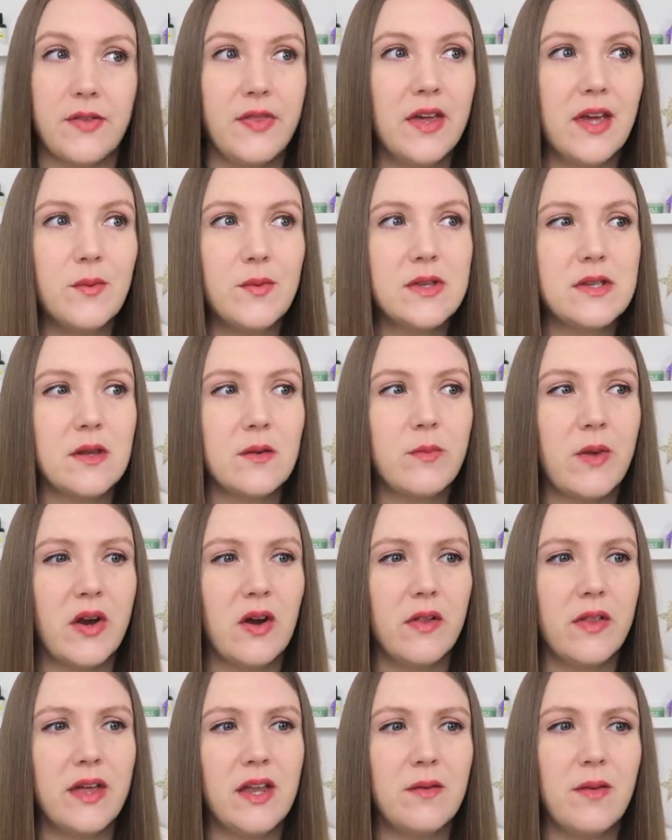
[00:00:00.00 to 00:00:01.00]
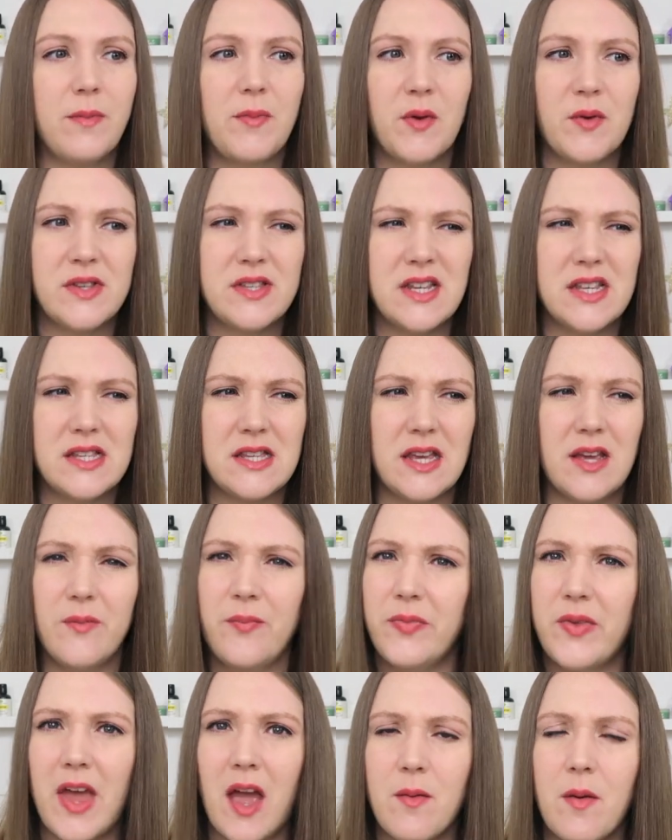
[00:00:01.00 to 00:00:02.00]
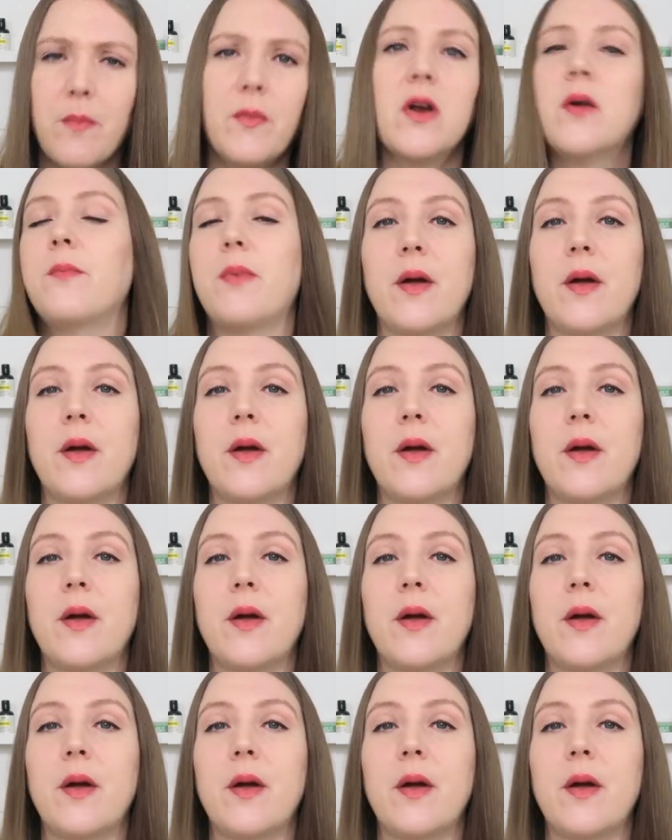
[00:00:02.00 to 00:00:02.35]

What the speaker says: I think it was in Maryland, maybe it was DC, can't remember,